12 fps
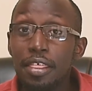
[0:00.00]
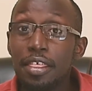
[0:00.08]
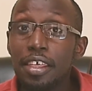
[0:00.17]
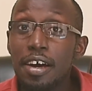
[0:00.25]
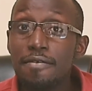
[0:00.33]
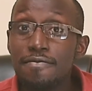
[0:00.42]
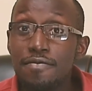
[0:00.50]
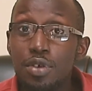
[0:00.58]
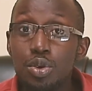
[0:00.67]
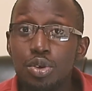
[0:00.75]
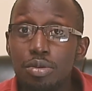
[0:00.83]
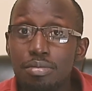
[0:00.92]
There are
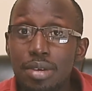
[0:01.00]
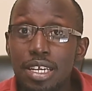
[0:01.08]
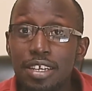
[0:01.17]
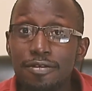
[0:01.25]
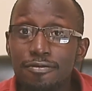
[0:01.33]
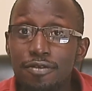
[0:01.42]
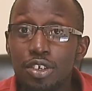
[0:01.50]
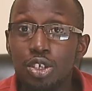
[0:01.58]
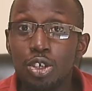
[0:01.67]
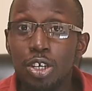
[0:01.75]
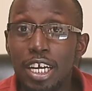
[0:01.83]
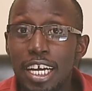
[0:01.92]
very many
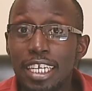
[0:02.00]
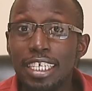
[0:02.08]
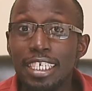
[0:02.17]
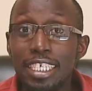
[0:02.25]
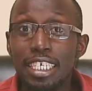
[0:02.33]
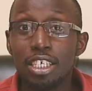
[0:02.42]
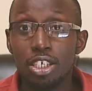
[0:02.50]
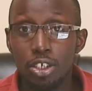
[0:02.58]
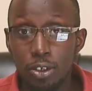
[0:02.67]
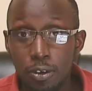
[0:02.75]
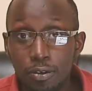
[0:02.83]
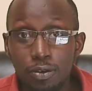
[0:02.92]
video editing
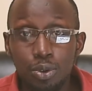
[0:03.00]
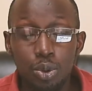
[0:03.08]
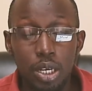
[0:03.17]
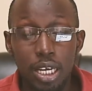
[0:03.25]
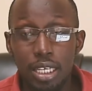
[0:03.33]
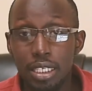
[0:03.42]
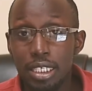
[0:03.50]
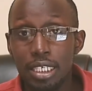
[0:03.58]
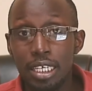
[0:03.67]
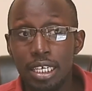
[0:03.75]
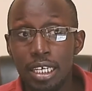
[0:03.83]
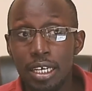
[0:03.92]
softwares
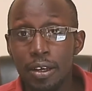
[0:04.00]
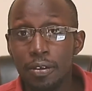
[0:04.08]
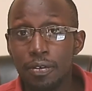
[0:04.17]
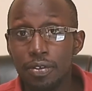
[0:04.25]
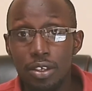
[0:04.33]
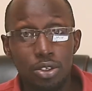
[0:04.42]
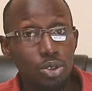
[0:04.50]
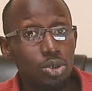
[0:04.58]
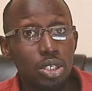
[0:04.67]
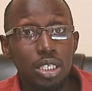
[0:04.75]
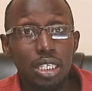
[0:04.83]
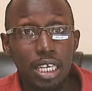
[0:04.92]
that you
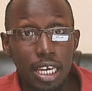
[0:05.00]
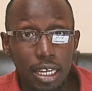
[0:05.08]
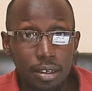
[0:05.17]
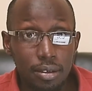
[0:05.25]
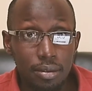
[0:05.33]
can get.